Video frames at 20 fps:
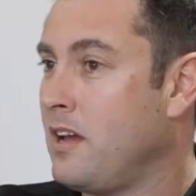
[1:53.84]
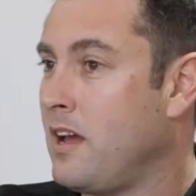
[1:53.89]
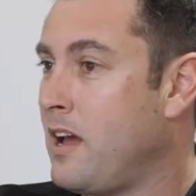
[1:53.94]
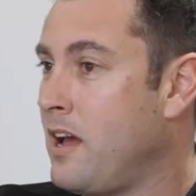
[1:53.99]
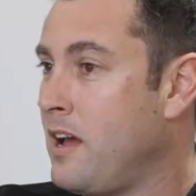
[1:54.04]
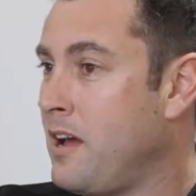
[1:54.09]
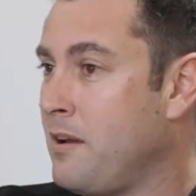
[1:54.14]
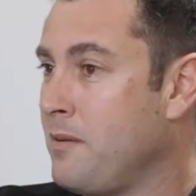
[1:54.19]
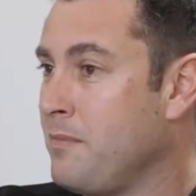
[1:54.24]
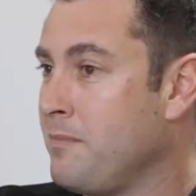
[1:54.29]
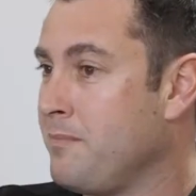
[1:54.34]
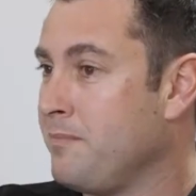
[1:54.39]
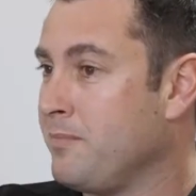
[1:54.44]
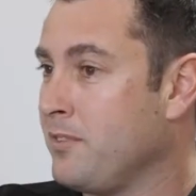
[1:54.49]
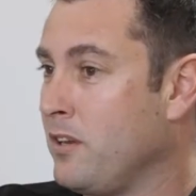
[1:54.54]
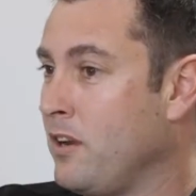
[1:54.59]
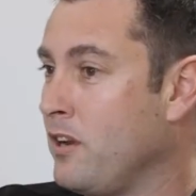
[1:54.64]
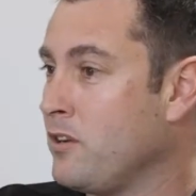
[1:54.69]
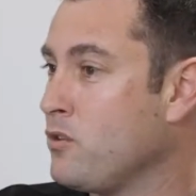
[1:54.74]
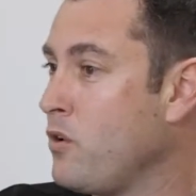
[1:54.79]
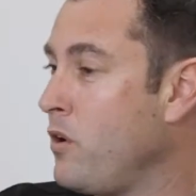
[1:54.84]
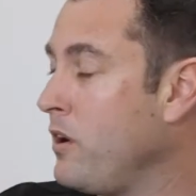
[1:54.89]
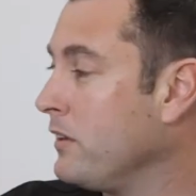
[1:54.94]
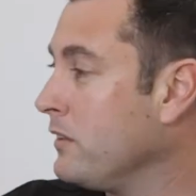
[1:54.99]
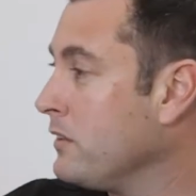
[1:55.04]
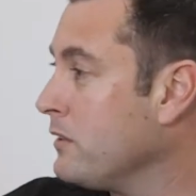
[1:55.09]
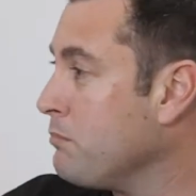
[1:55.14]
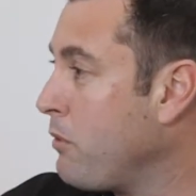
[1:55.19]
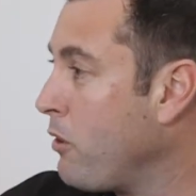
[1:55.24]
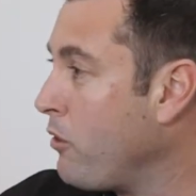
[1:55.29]
you know,
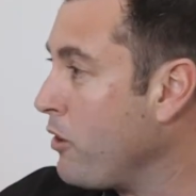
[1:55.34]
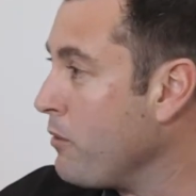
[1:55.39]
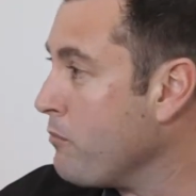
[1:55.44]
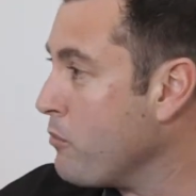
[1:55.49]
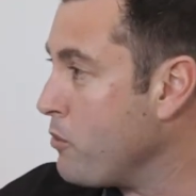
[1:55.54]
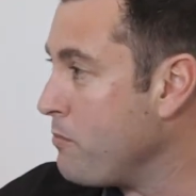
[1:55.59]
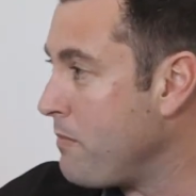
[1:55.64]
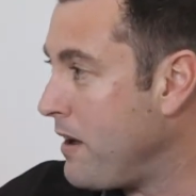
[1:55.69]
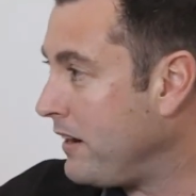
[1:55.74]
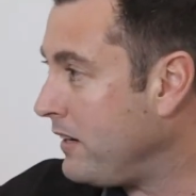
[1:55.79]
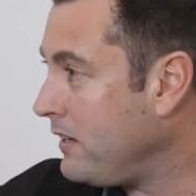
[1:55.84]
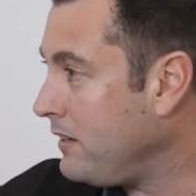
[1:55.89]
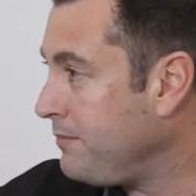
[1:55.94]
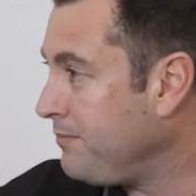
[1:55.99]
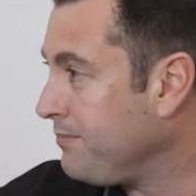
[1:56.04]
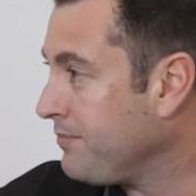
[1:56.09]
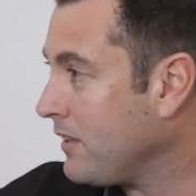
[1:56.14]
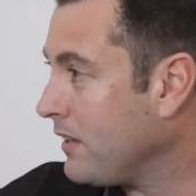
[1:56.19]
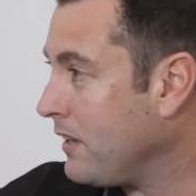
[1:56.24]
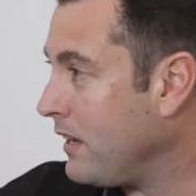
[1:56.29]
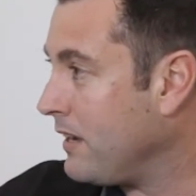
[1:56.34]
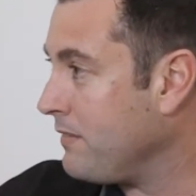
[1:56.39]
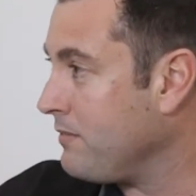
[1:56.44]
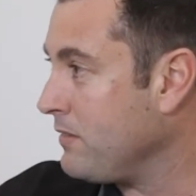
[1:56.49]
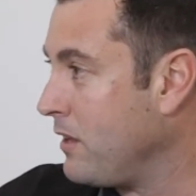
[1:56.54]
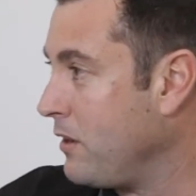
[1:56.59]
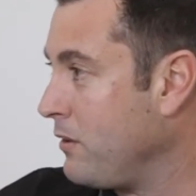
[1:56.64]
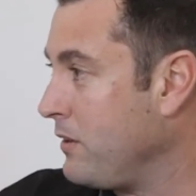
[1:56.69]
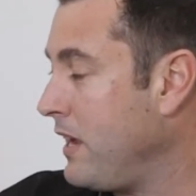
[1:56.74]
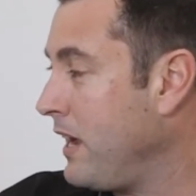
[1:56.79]
trying to borrow more money,
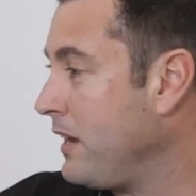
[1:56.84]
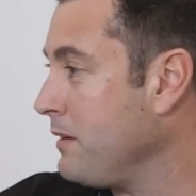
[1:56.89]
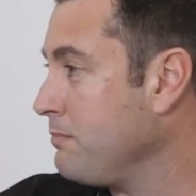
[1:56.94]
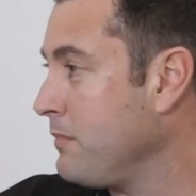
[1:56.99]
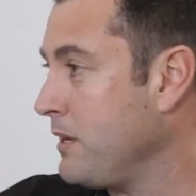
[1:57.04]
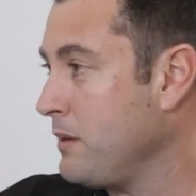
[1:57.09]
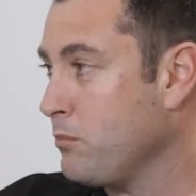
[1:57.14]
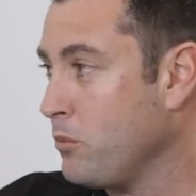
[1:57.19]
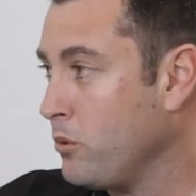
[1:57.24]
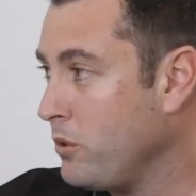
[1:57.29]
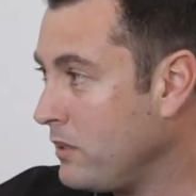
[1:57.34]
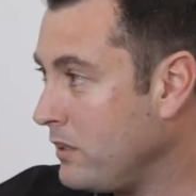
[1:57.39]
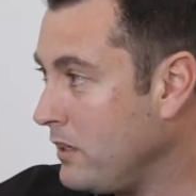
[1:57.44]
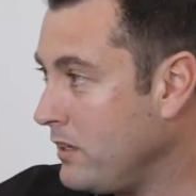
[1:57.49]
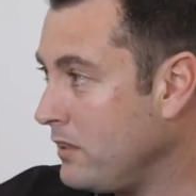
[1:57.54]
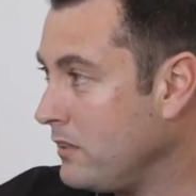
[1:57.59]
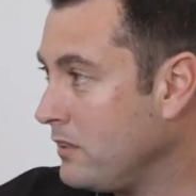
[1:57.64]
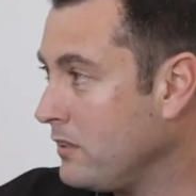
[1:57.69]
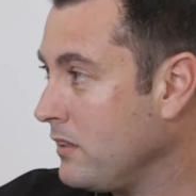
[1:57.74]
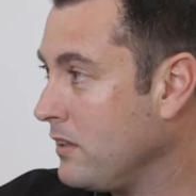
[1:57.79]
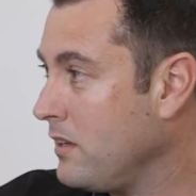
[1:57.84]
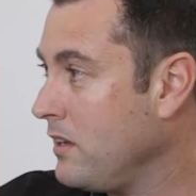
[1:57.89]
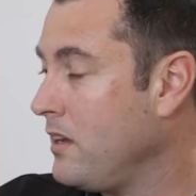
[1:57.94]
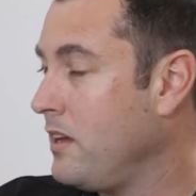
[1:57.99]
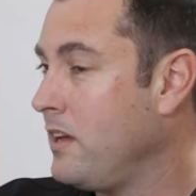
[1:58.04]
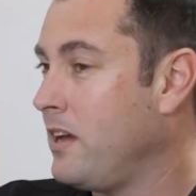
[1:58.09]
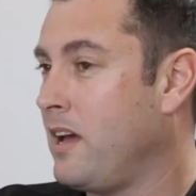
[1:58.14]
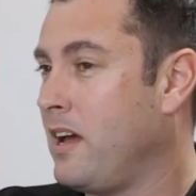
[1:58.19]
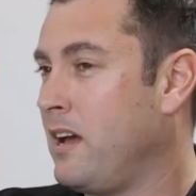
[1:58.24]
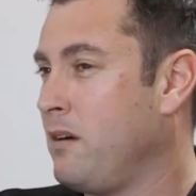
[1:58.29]
even though he hadn't been working,
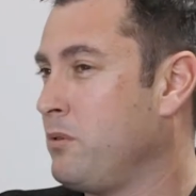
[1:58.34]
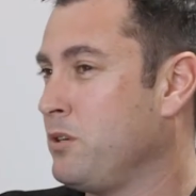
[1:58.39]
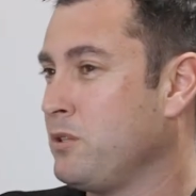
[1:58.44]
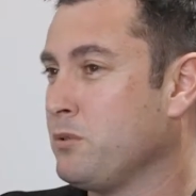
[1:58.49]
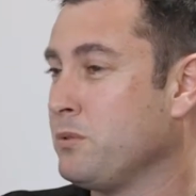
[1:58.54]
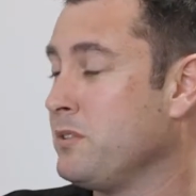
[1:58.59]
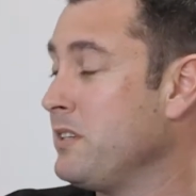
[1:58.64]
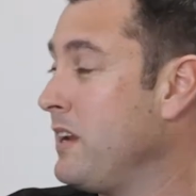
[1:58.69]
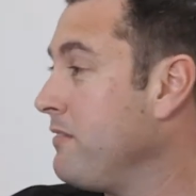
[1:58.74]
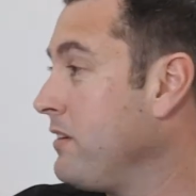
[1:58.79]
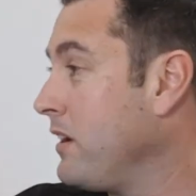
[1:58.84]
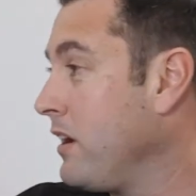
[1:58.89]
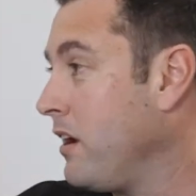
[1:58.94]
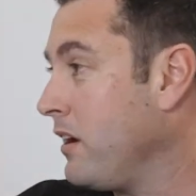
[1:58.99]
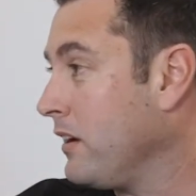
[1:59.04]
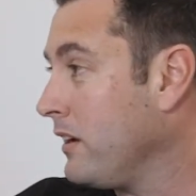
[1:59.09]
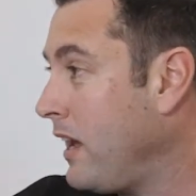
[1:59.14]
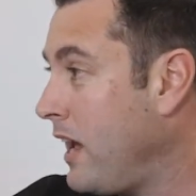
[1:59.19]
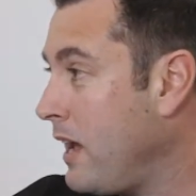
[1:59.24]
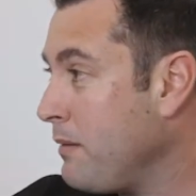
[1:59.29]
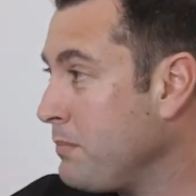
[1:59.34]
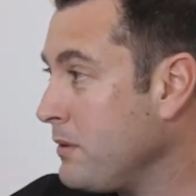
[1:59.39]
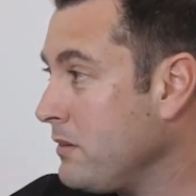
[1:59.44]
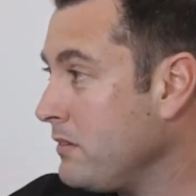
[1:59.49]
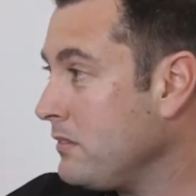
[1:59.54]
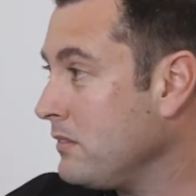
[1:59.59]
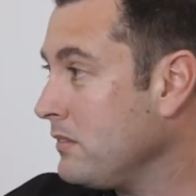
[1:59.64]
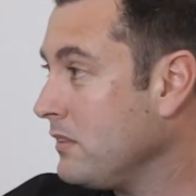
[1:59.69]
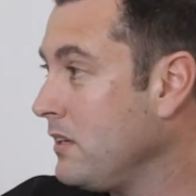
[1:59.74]
which was never going to happen.